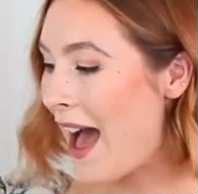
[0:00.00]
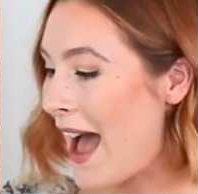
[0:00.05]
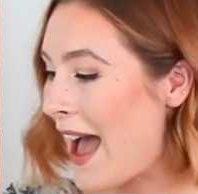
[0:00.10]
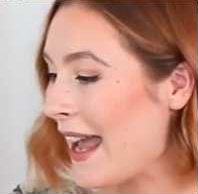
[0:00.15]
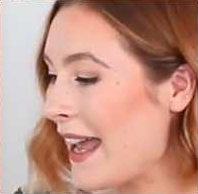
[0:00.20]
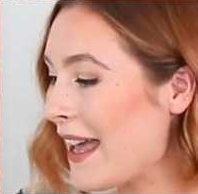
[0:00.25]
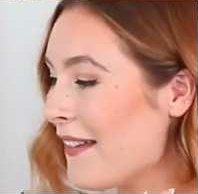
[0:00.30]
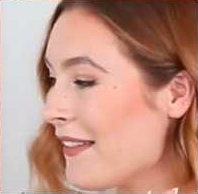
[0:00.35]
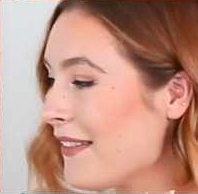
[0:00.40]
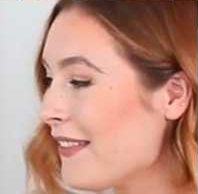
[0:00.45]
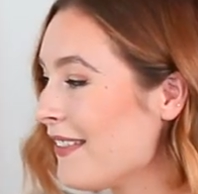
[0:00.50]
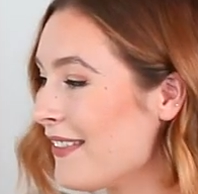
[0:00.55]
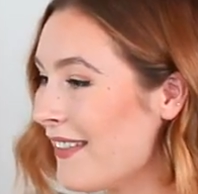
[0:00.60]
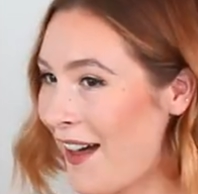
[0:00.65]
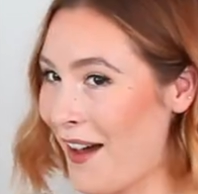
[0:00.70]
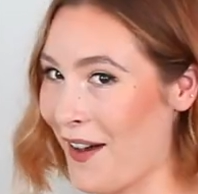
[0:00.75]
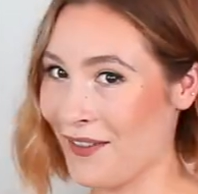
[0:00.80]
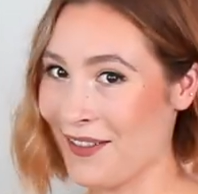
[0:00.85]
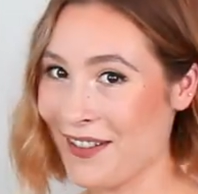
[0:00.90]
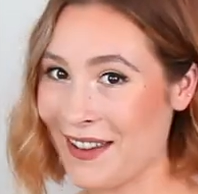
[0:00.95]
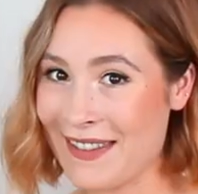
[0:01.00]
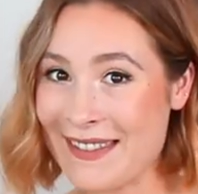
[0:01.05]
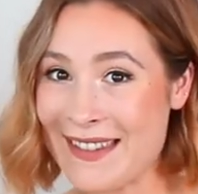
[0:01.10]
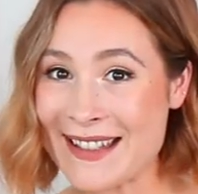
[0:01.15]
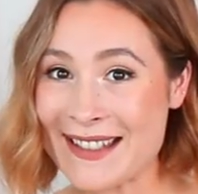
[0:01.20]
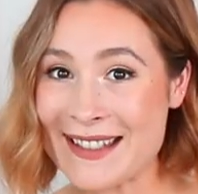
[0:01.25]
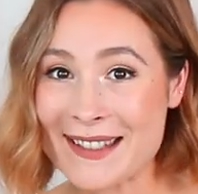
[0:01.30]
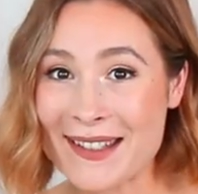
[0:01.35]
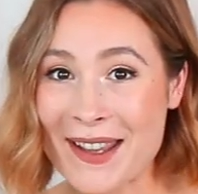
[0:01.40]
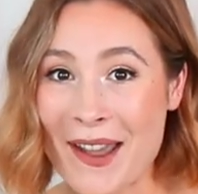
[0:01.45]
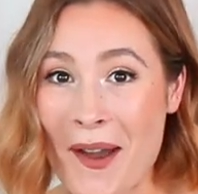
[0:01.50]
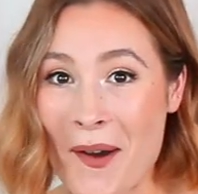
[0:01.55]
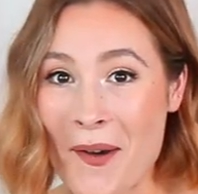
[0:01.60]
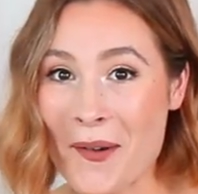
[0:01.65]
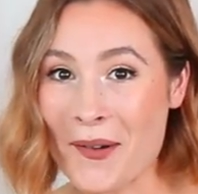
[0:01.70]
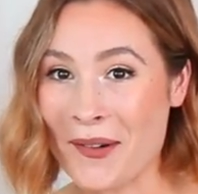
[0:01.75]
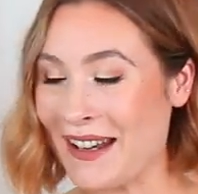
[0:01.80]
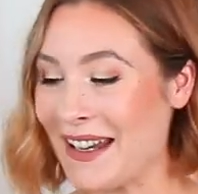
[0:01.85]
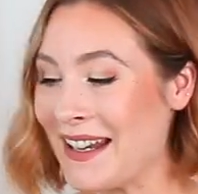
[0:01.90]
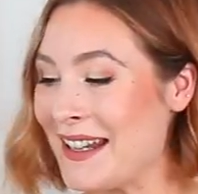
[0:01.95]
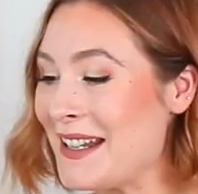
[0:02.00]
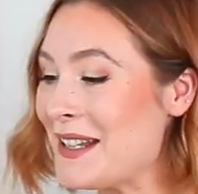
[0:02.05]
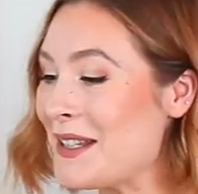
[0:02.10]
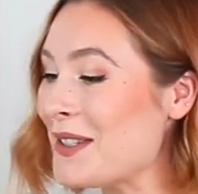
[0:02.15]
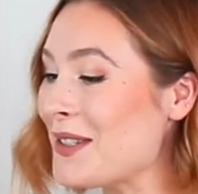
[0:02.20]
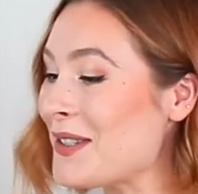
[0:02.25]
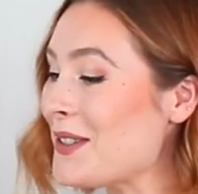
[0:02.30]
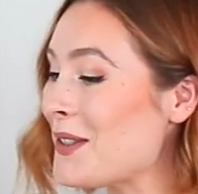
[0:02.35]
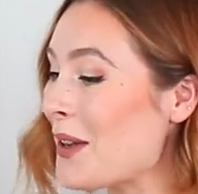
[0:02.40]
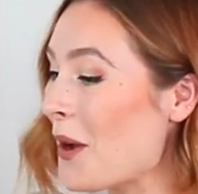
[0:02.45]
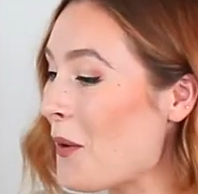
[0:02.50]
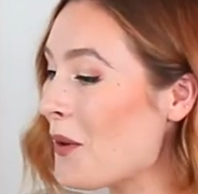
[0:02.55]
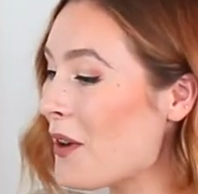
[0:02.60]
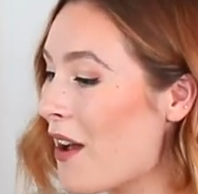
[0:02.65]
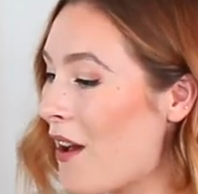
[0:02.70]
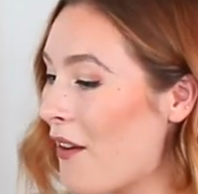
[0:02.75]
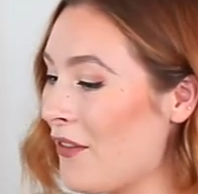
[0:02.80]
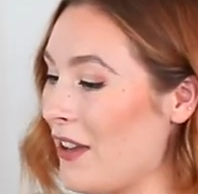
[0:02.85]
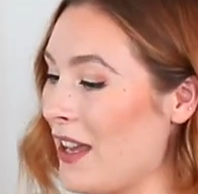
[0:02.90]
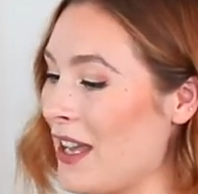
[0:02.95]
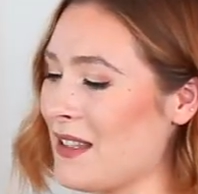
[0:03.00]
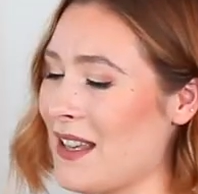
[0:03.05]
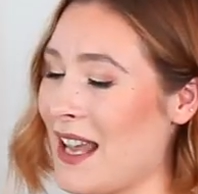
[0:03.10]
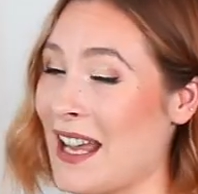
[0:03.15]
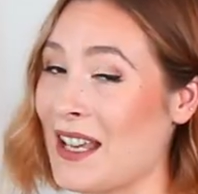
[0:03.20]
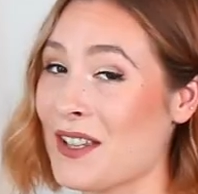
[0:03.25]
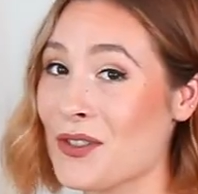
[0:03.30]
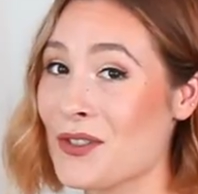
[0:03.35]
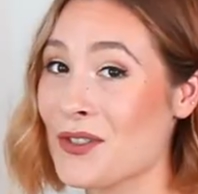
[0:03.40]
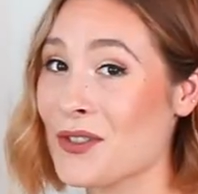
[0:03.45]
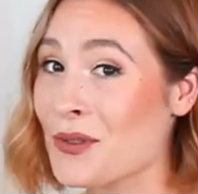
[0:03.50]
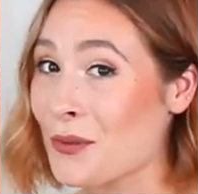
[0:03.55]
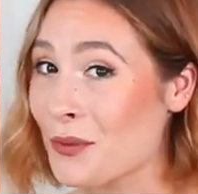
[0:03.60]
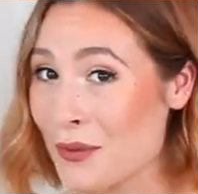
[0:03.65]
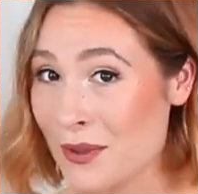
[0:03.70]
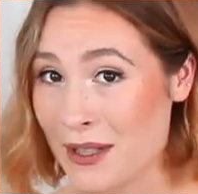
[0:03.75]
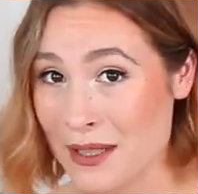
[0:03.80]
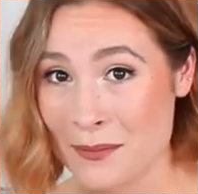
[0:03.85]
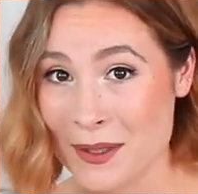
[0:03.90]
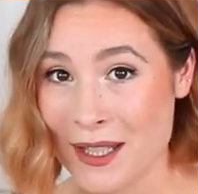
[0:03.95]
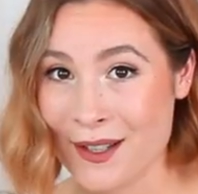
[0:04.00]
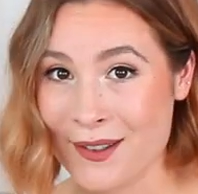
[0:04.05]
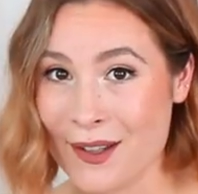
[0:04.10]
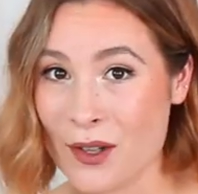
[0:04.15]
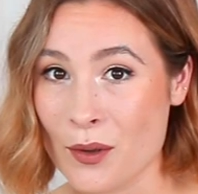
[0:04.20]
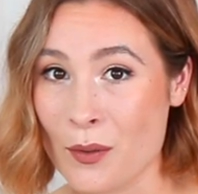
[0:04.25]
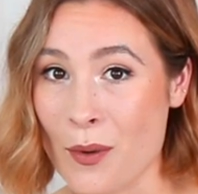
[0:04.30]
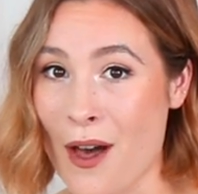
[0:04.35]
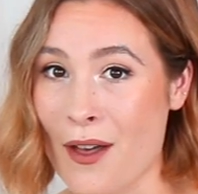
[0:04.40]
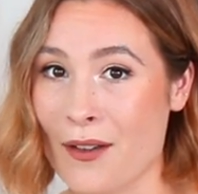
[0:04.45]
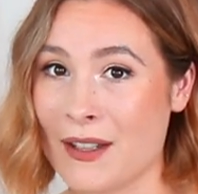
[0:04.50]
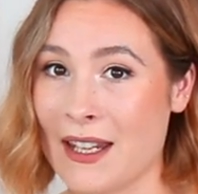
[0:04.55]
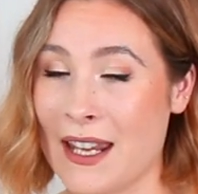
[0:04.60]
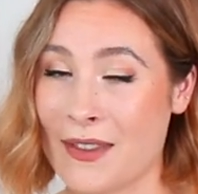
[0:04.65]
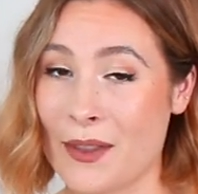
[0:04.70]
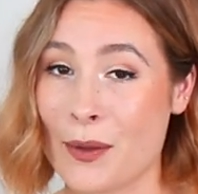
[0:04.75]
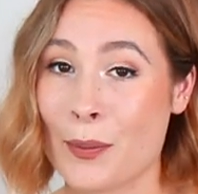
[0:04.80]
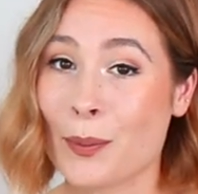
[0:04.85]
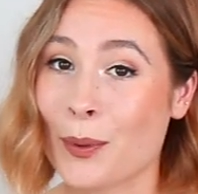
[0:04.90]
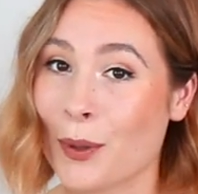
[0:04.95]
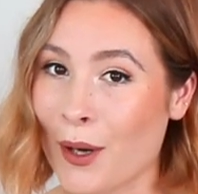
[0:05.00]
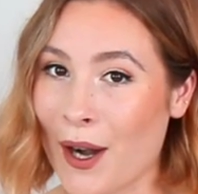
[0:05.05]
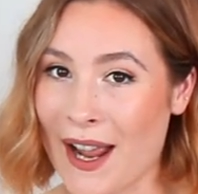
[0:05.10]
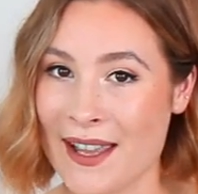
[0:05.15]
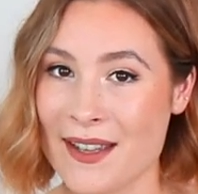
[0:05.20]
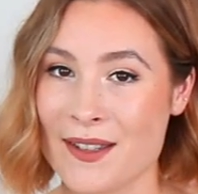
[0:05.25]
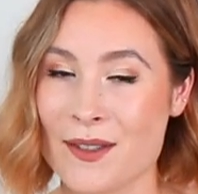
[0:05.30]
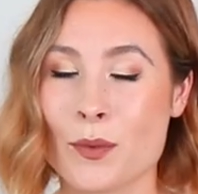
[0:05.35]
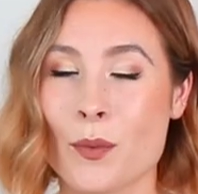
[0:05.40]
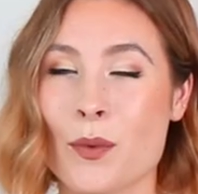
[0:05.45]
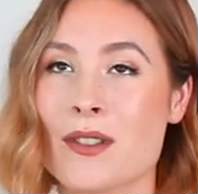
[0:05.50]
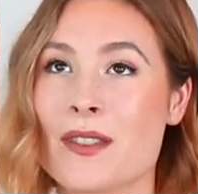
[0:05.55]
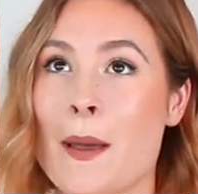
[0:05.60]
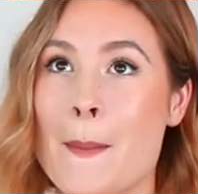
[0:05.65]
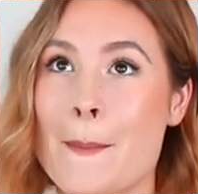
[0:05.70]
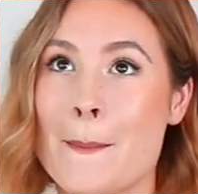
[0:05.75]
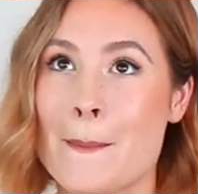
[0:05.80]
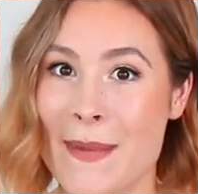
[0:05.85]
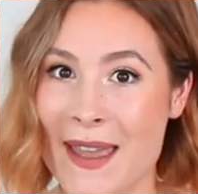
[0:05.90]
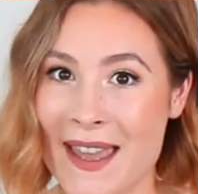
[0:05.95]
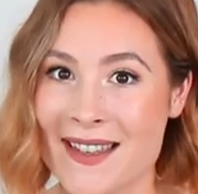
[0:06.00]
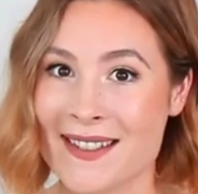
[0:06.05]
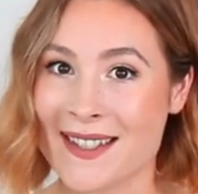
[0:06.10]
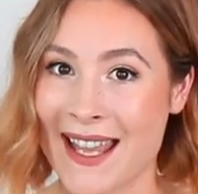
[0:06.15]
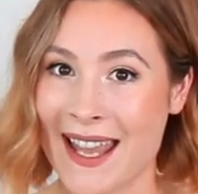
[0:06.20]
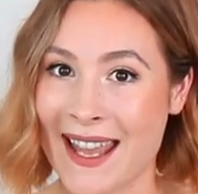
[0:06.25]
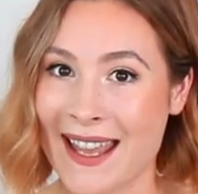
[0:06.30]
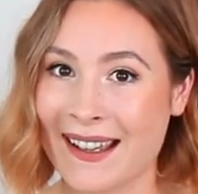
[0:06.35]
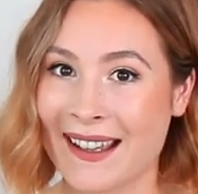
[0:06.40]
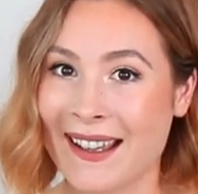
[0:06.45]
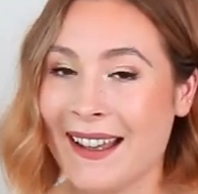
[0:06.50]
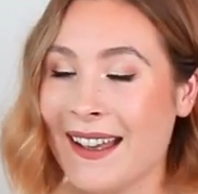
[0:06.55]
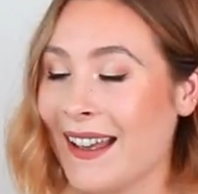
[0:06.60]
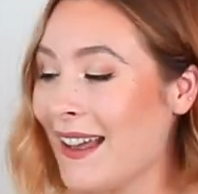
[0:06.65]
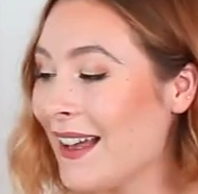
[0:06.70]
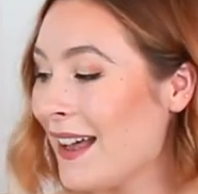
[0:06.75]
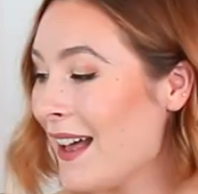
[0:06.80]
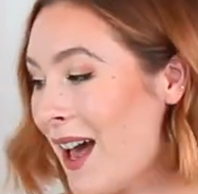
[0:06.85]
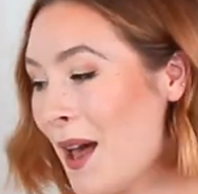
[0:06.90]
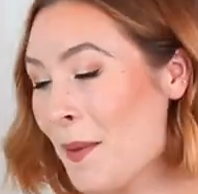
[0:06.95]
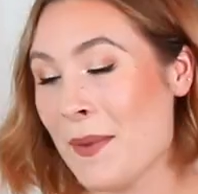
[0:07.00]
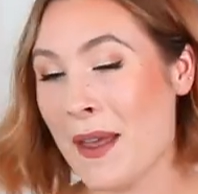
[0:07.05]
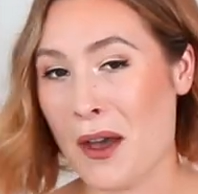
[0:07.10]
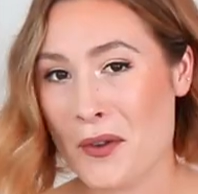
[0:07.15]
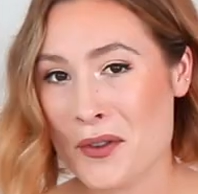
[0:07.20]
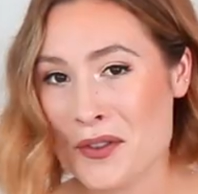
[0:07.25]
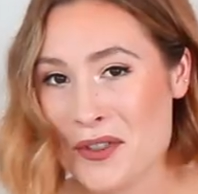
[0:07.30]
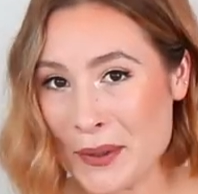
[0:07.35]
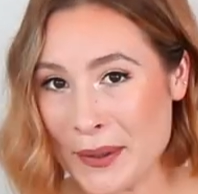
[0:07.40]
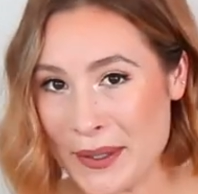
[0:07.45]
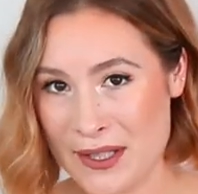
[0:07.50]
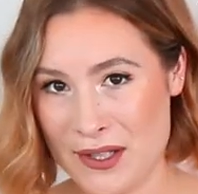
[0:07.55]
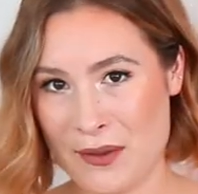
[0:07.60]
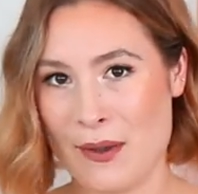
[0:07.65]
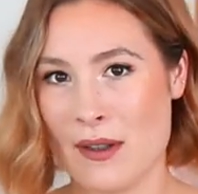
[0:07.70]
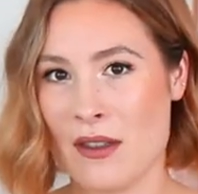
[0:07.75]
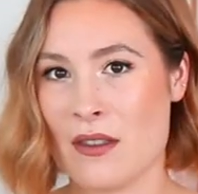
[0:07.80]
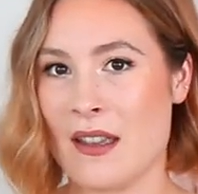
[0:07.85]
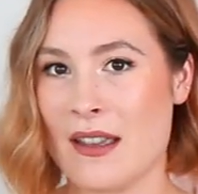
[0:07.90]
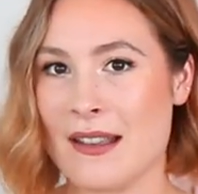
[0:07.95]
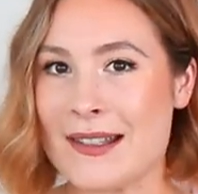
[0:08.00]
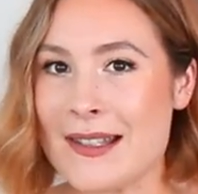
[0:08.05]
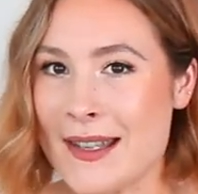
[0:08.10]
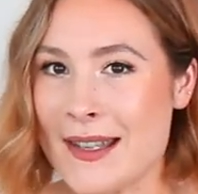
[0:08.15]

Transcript: I love this coat. It is so comfy. It's extremely good quality, and the price was amazing. Um, they also are doing like